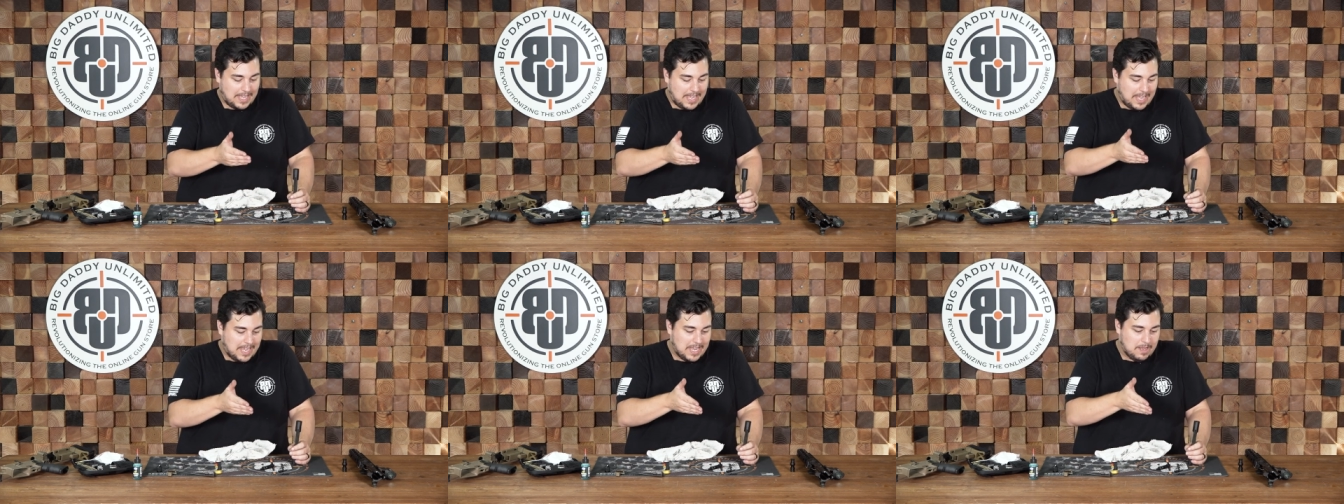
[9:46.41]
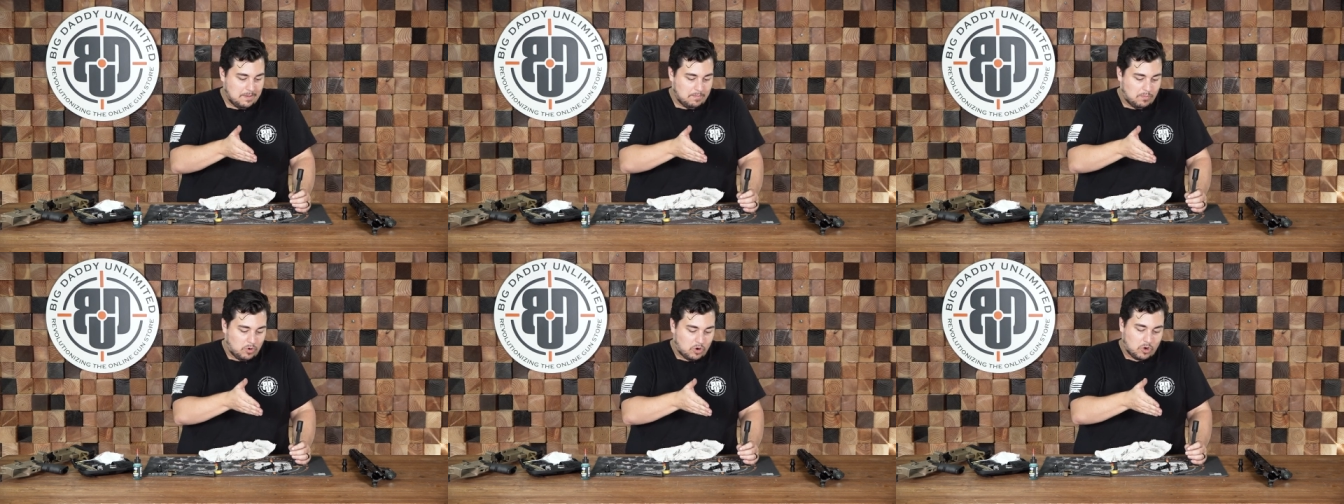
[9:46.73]
I
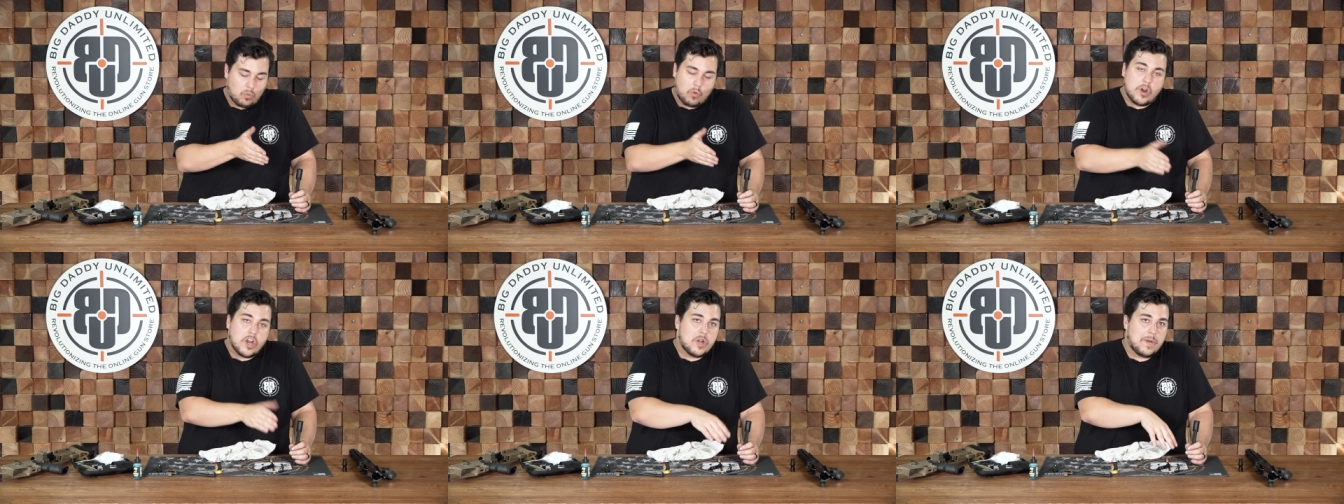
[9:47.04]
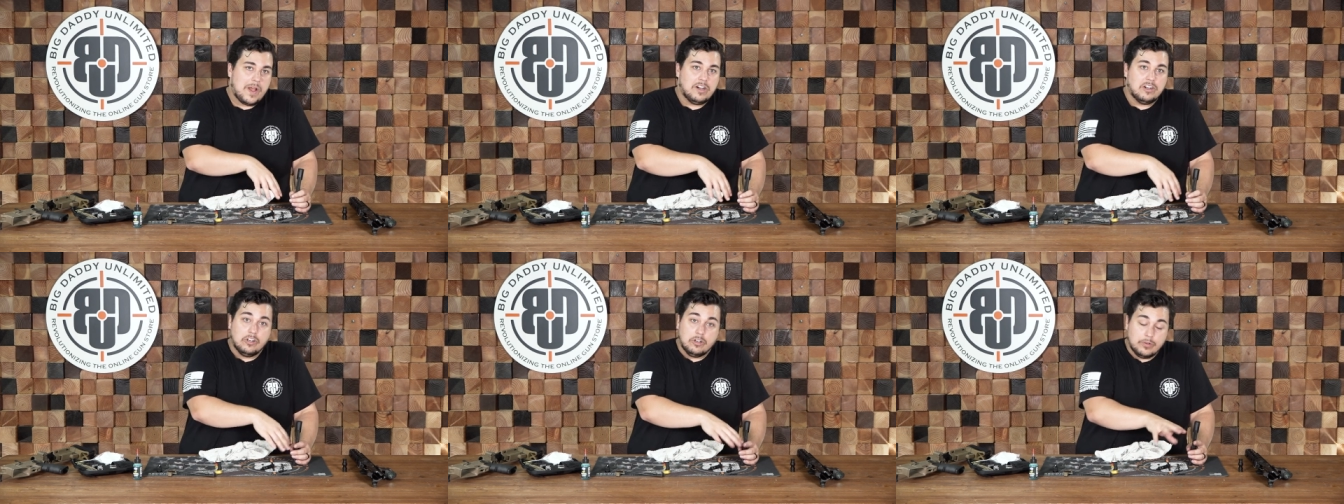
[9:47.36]
am more worried
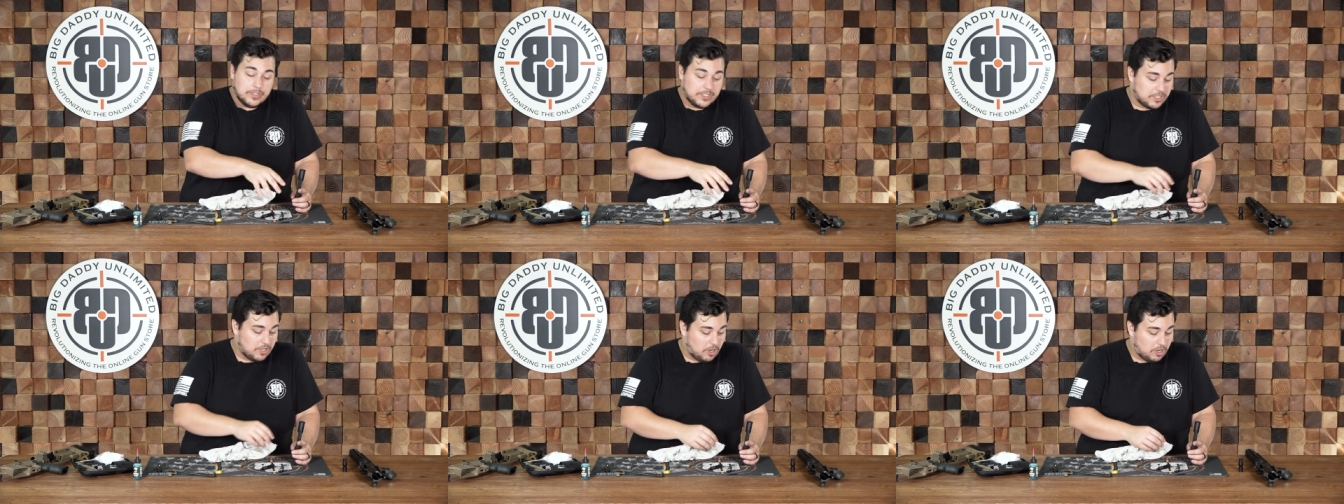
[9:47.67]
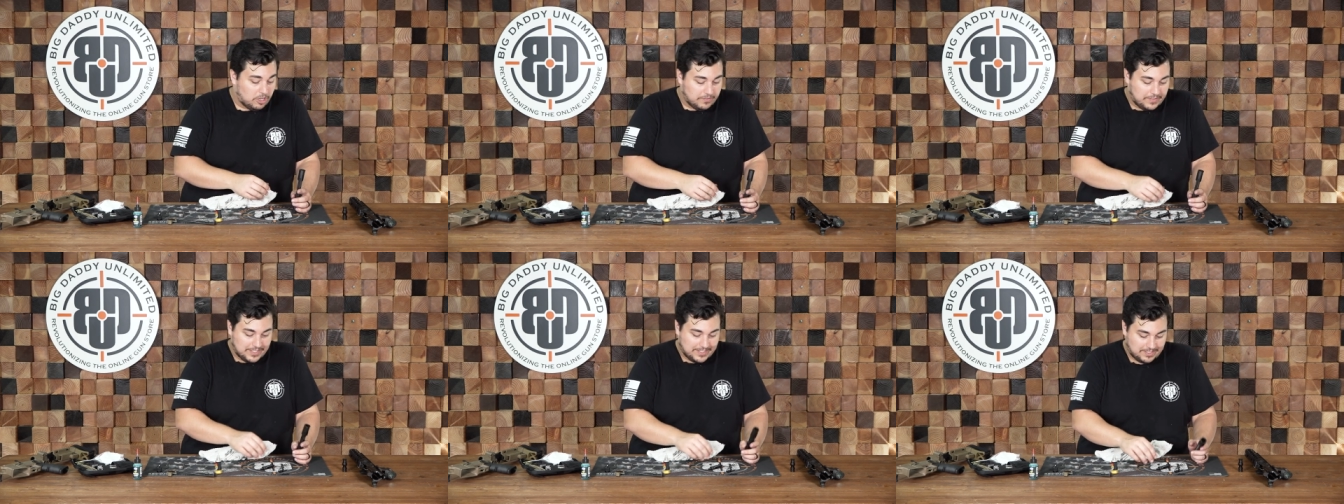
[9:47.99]
about losing
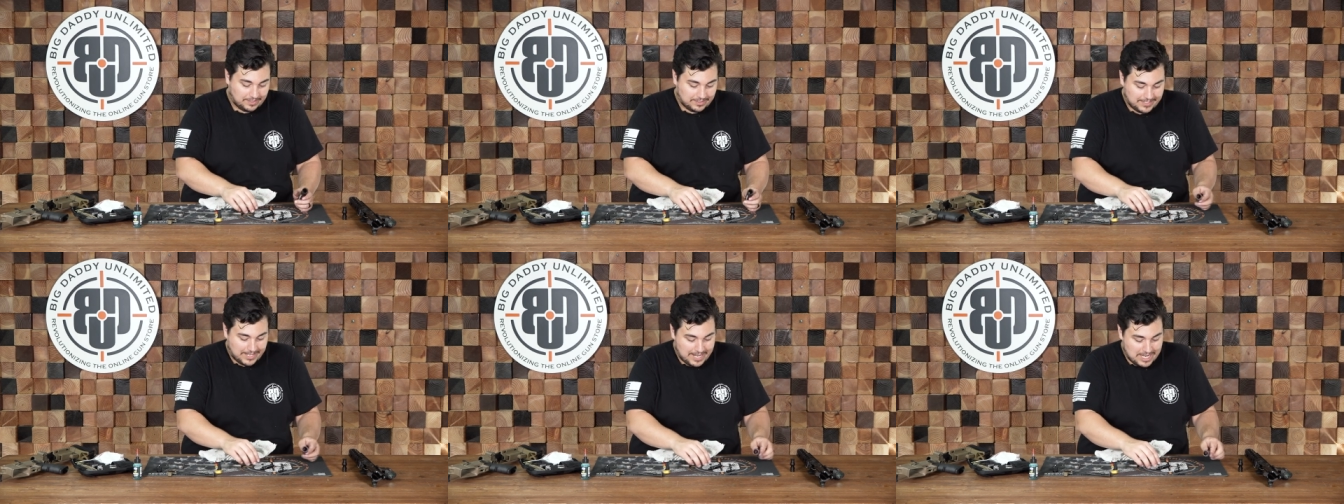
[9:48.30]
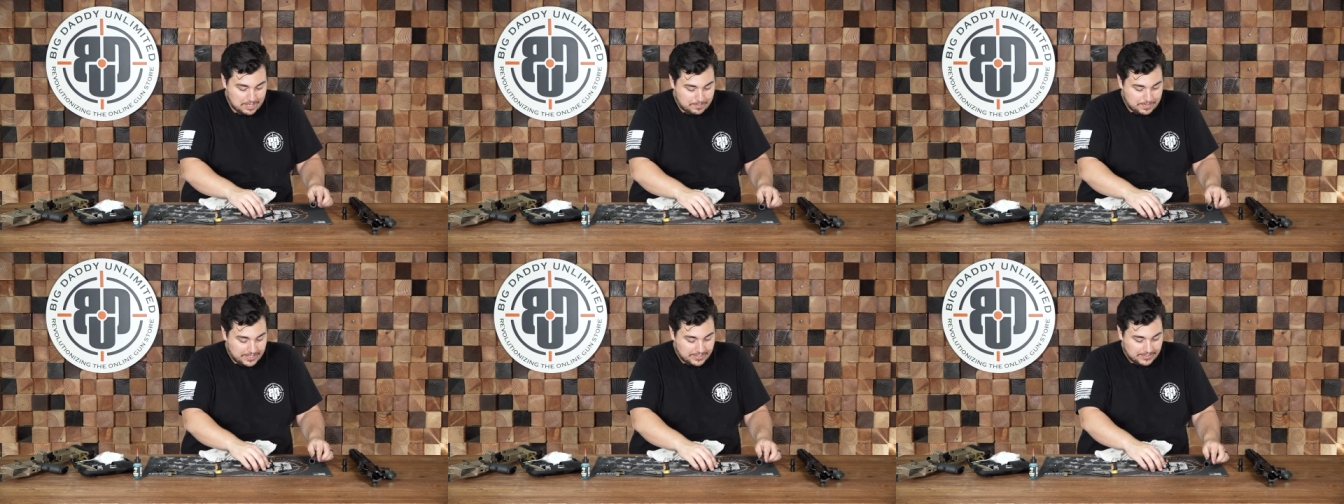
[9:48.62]
all of these little
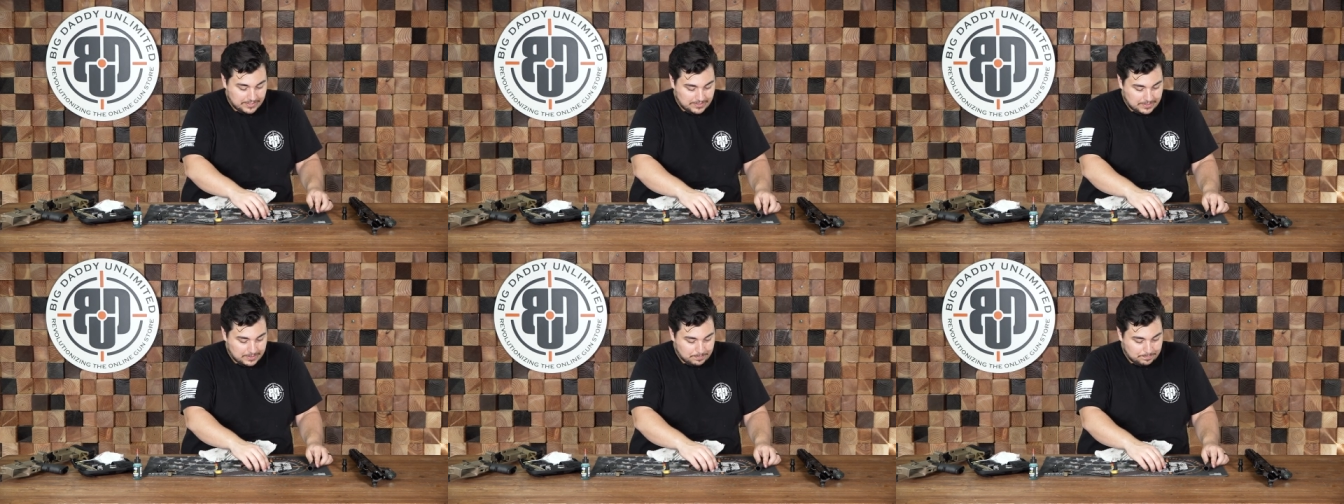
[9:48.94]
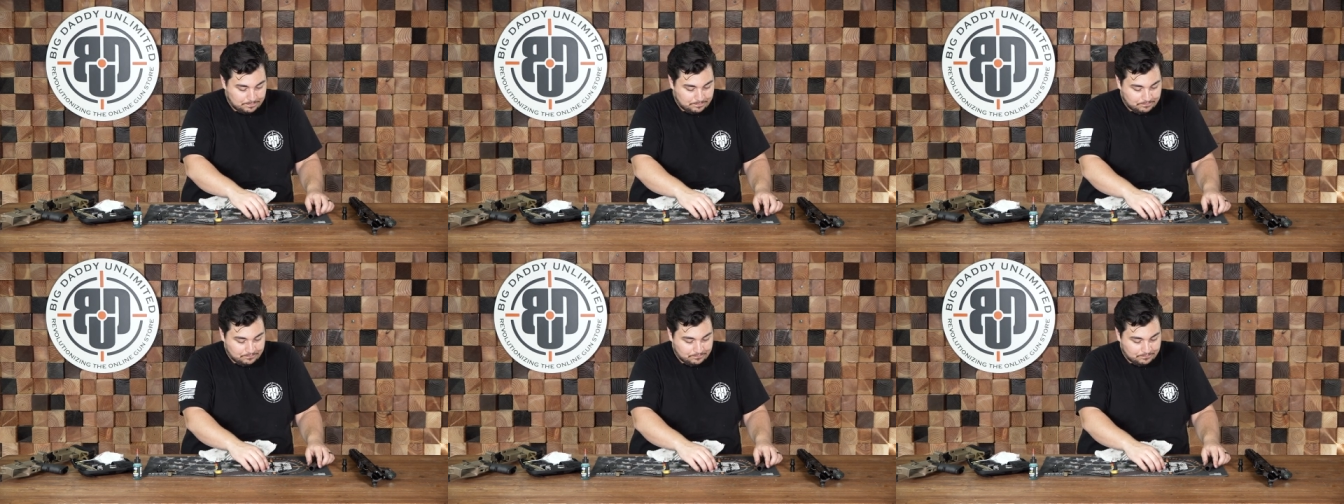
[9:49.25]
tiny pieces.